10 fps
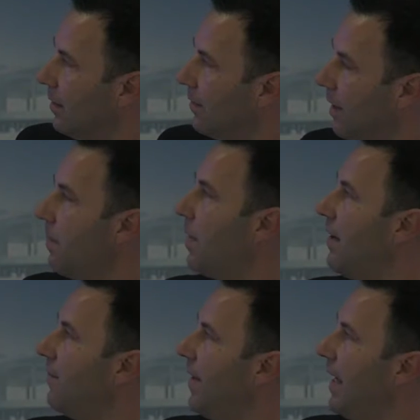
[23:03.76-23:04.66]
Very
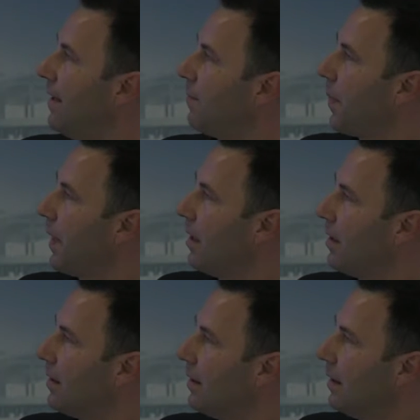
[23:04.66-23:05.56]
briefly,
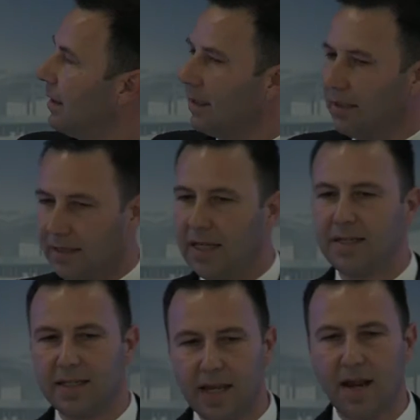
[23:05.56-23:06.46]

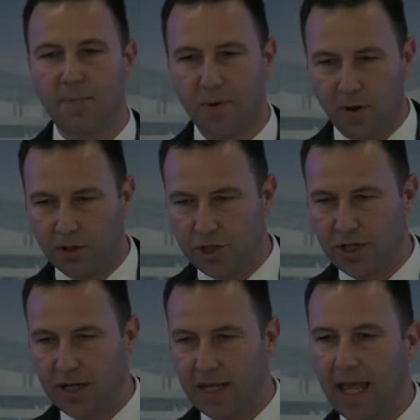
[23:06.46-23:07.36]
this is an approach,
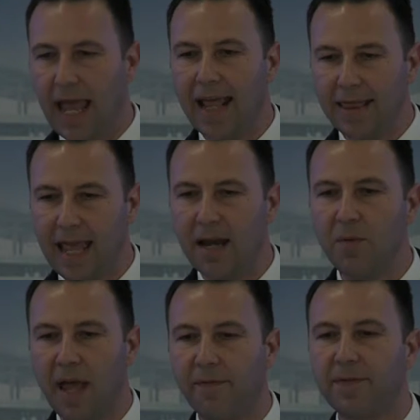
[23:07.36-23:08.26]
and
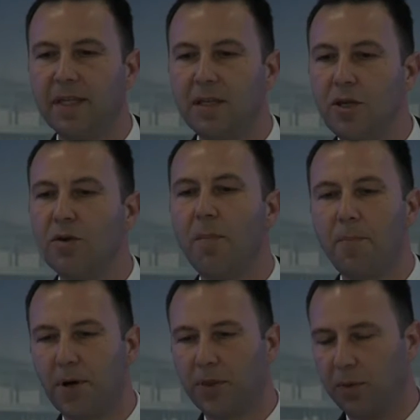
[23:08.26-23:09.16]
then we have the new
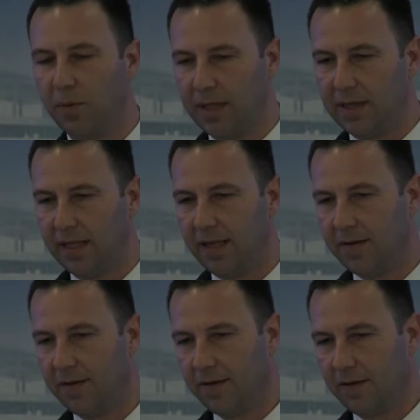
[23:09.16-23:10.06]

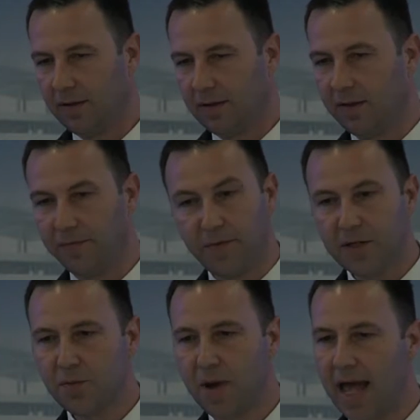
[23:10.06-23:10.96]
opportunity. The
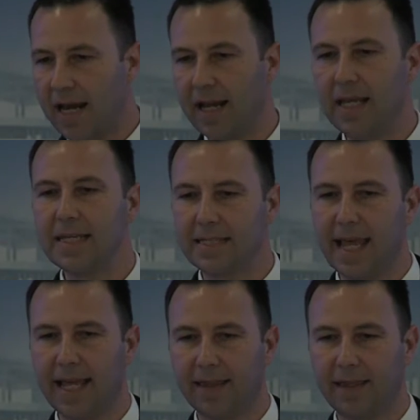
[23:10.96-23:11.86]
first one is
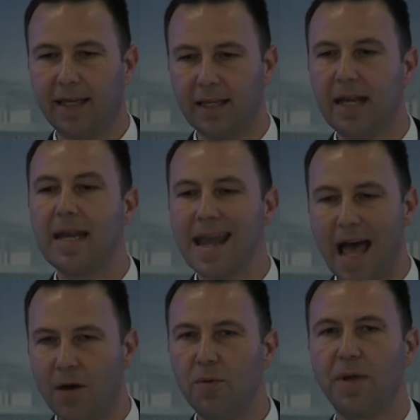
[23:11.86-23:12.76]
that
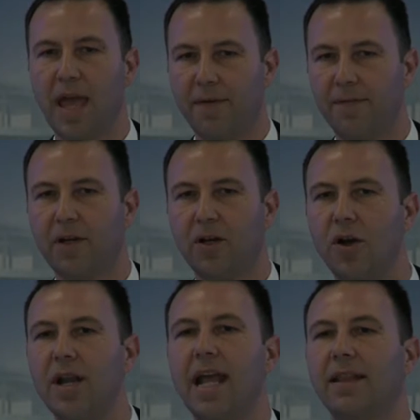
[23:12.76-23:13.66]
now we have a
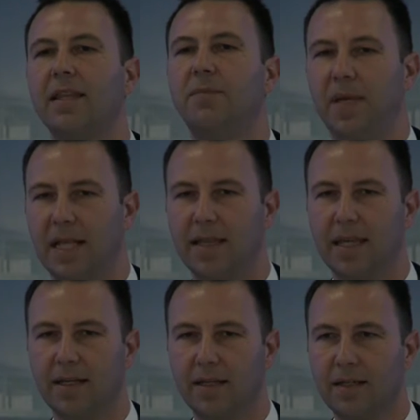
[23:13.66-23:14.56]
connected
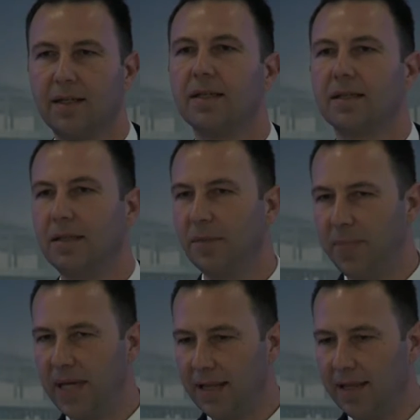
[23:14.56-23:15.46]
building. The
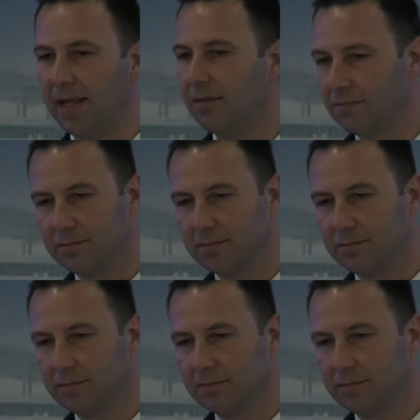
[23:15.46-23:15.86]
building